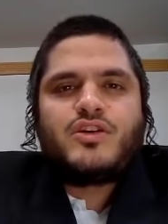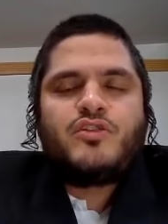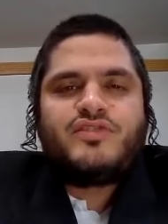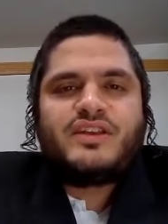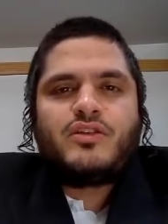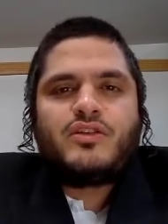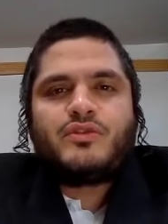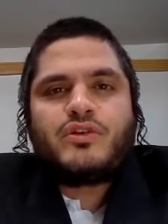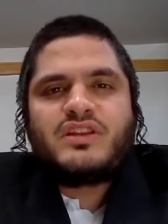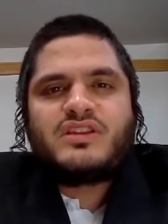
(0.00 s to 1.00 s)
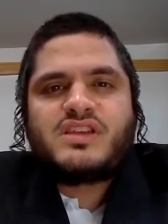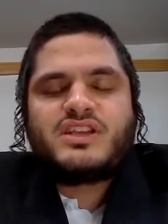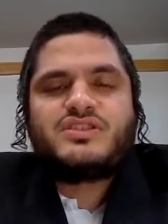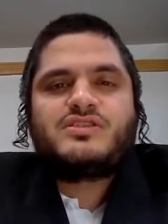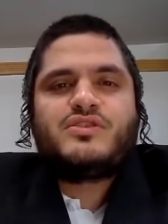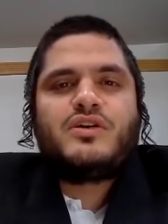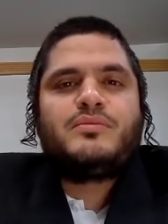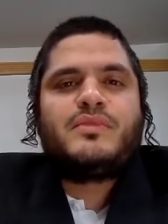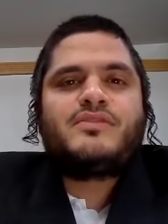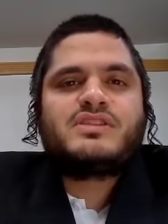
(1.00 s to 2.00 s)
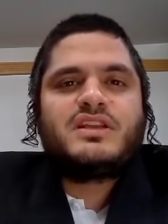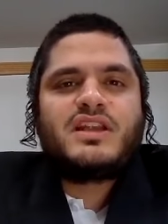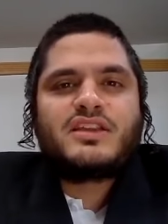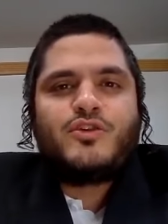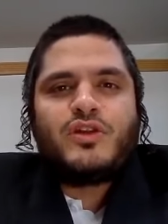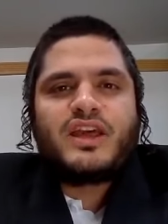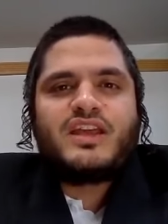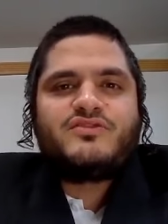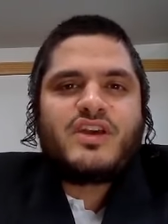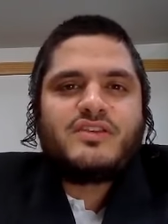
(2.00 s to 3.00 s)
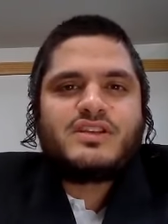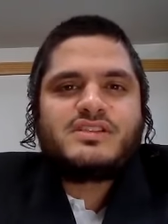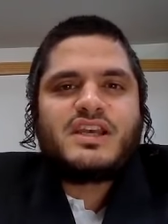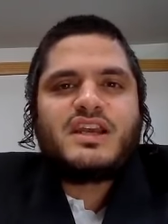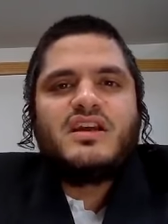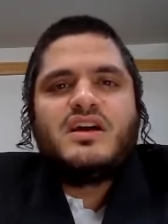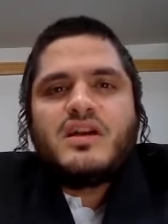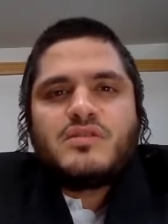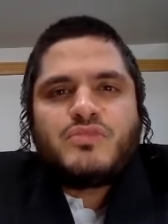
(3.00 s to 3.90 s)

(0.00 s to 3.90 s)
as a co-founder of our organization, so I'm obviously not calling any favorites here,